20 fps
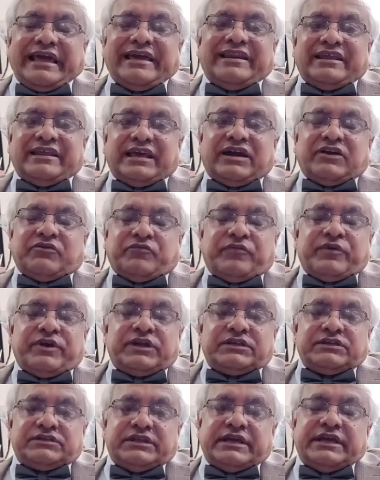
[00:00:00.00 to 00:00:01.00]
area
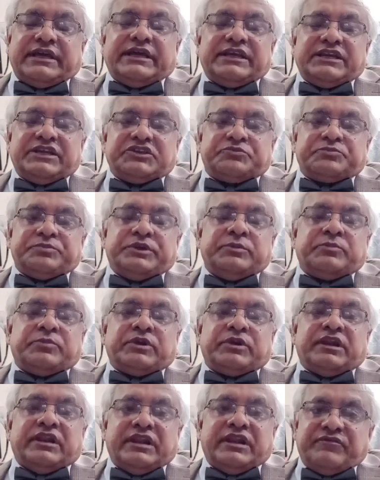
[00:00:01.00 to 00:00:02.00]
where the English
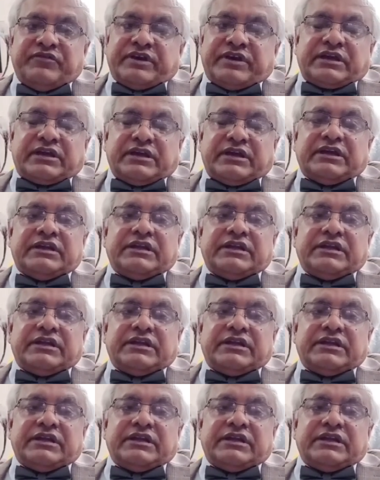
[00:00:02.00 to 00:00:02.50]
people living,